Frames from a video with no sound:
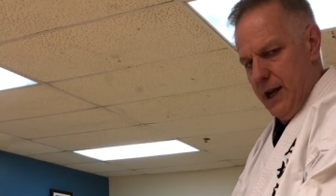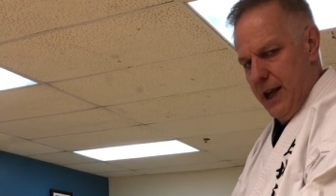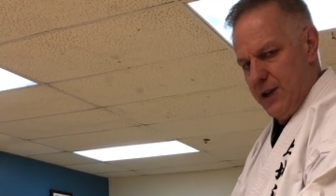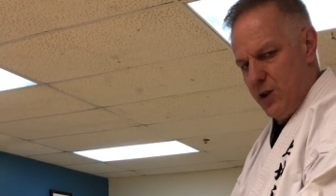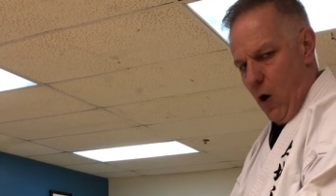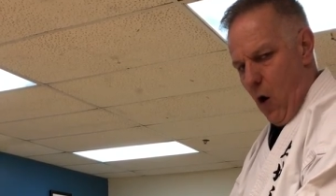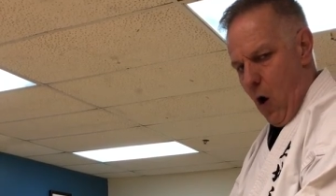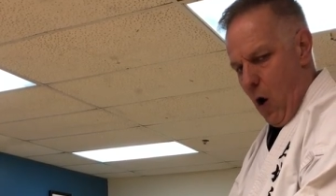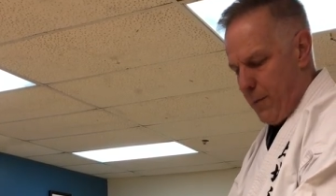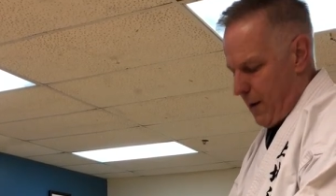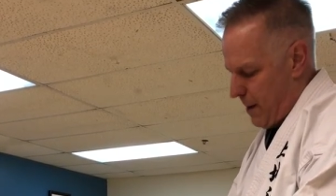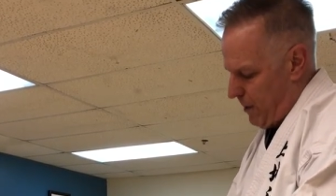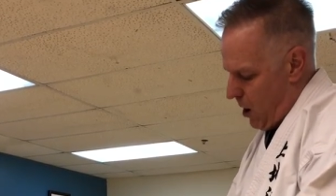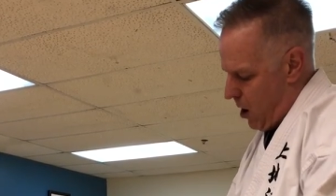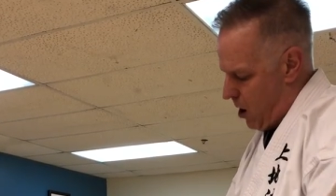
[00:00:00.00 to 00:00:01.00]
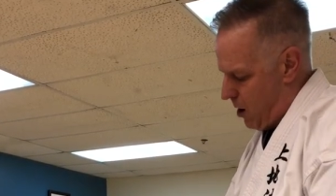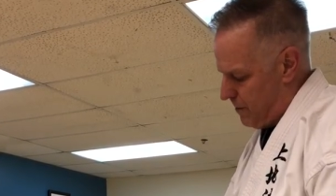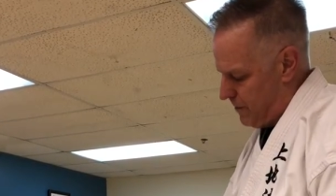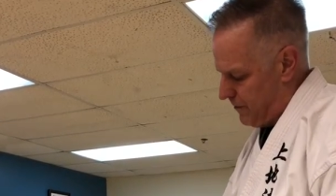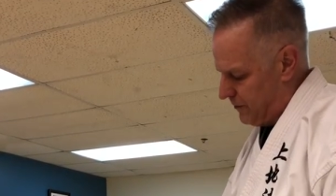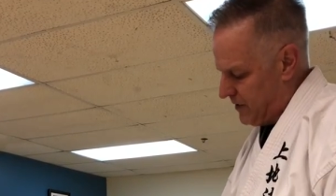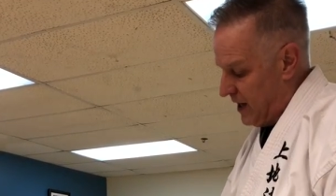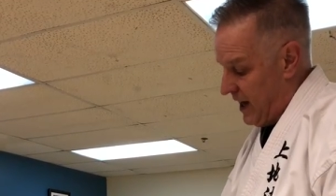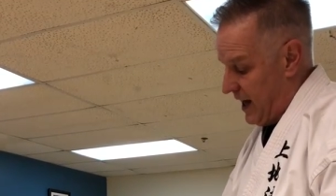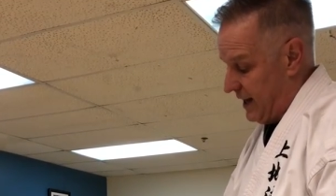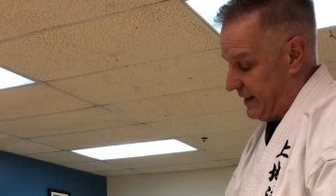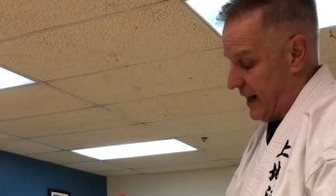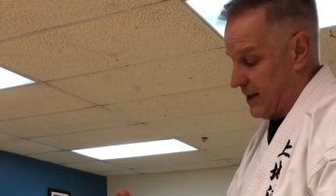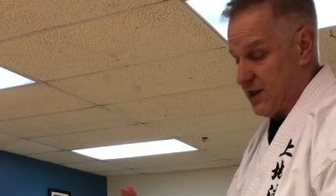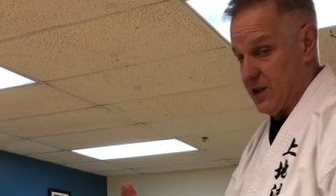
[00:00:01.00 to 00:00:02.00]
is on my palm.
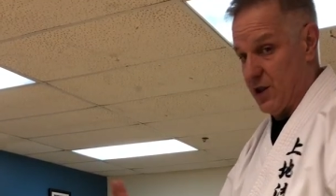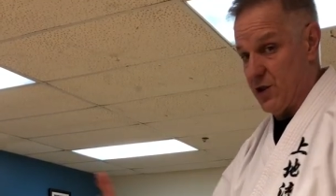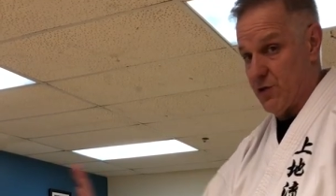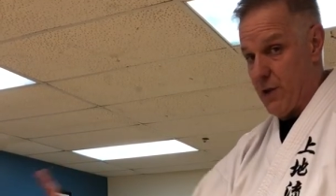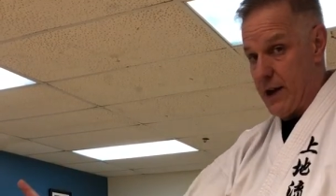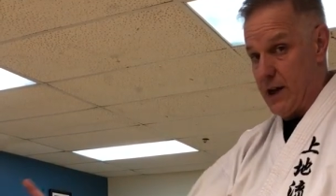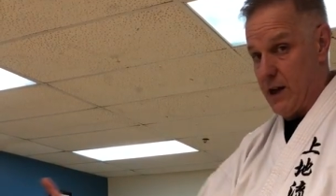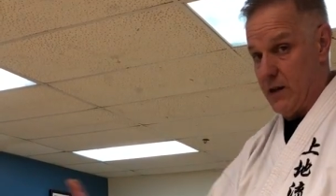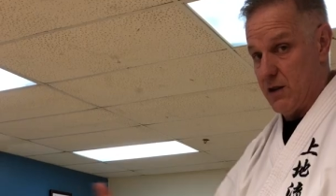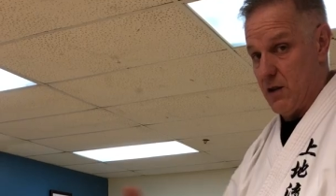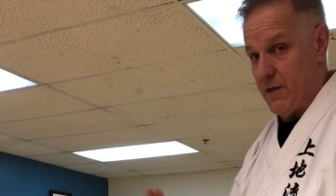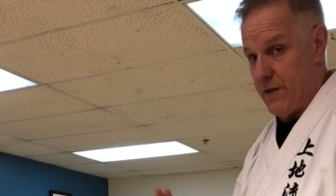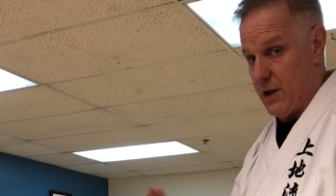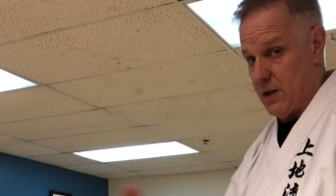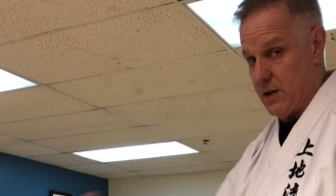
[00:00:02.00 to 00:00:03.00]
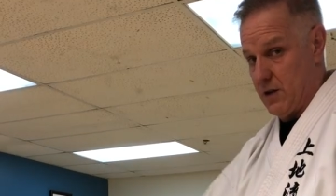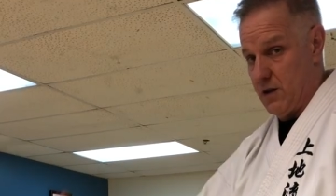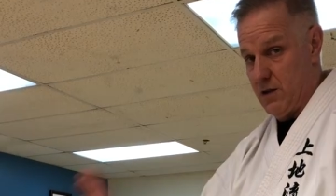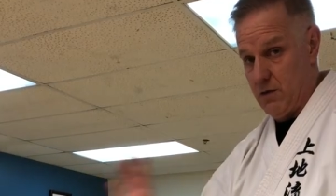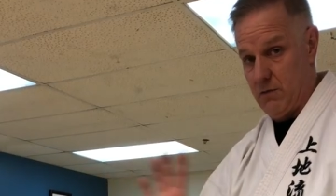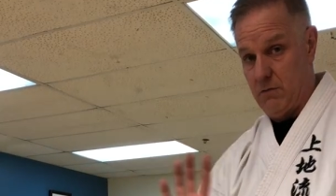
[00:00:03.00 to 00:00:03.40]
And that's the striking surface.